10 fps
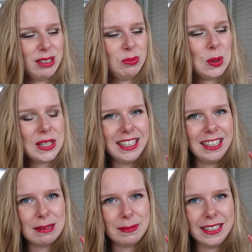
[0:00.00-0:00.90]
this won't
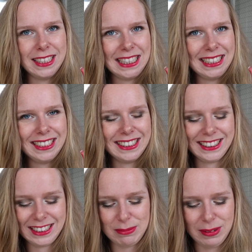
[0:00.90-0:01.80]
take me another
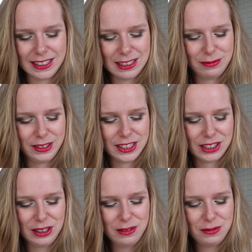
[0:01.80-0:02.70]
six months to
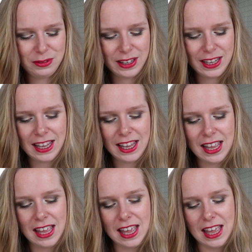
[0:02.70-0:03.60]
finish off.
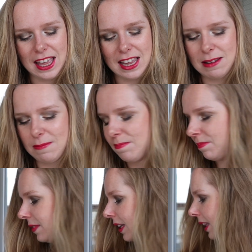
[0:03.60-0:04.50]

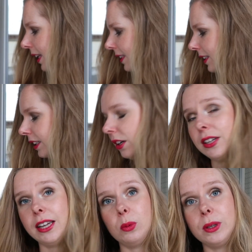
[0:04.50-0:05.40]
Um, let's see,
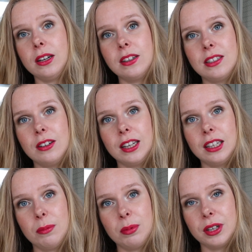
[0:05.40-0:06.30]
okay, we are
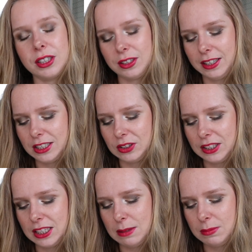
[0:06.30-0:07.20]
talking lip products, so let's
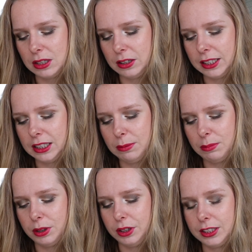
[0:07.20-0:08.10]
just keep talking
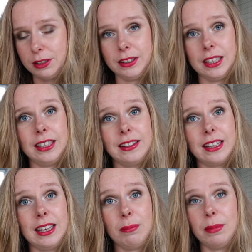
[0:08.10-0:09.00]
lip products if I can get
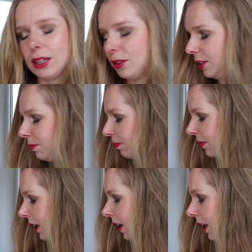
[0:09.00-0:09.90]
the cap back on
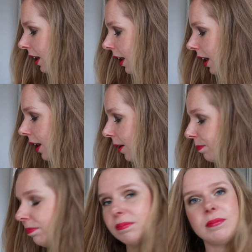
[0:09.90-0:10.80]

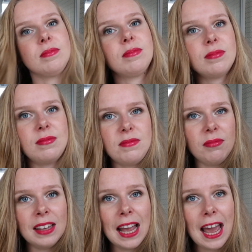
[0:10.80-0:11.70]
um,
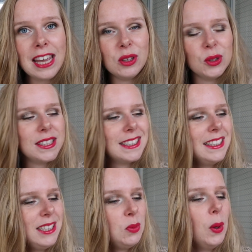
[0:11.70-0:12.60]
I used
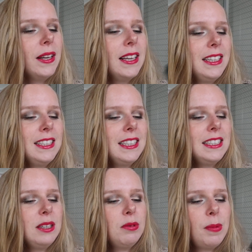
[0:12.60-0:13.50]
this one. This
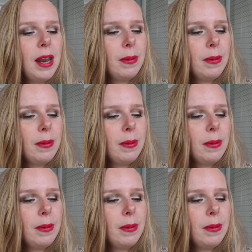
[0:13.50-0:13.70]
is the Rimmel